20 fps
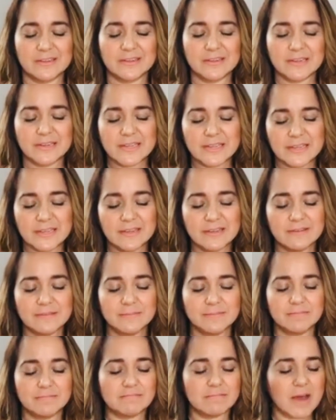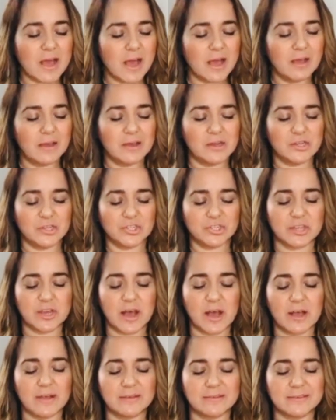Ni
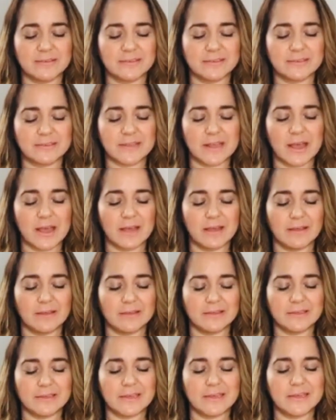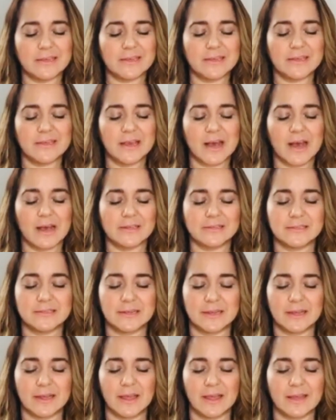mahashka se Kiki
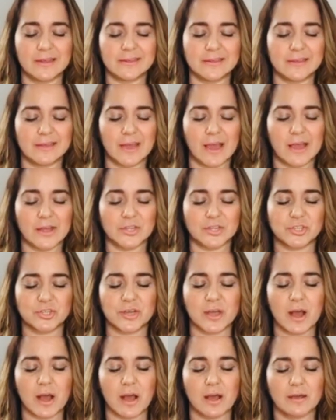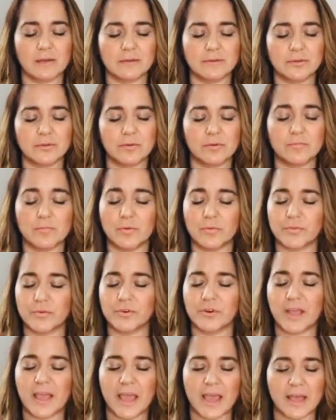Ate Eki eh, Ashka. You could move
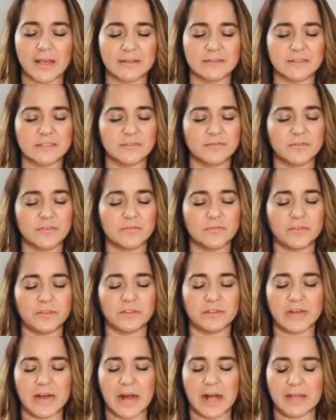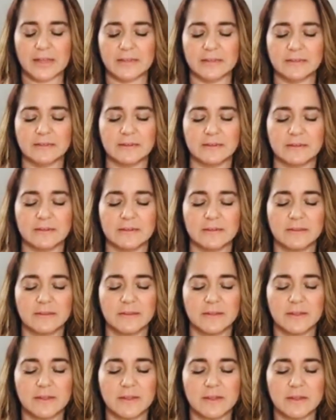your hands if you feel guided.
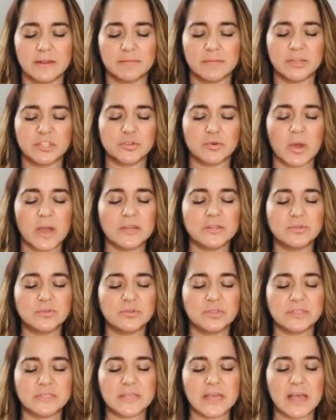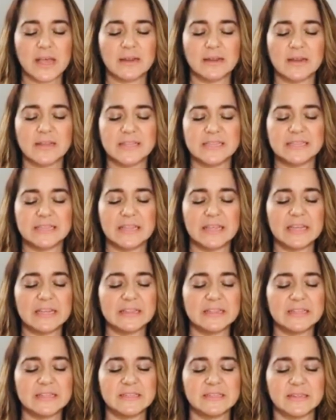Try to send in
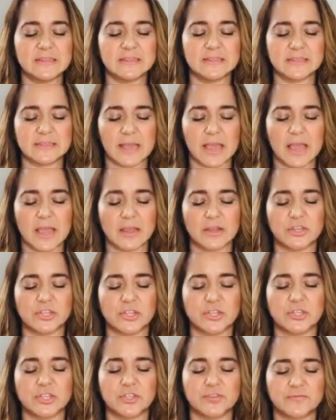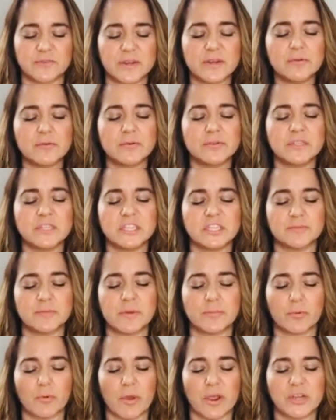tingling sensations, frequencies,
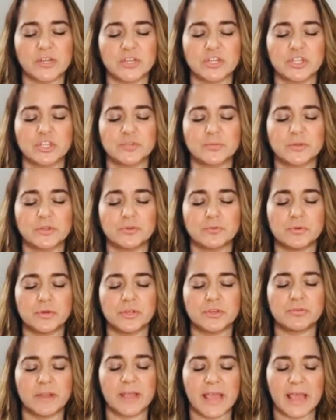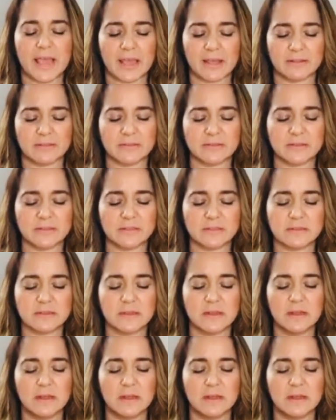vibrations between your hands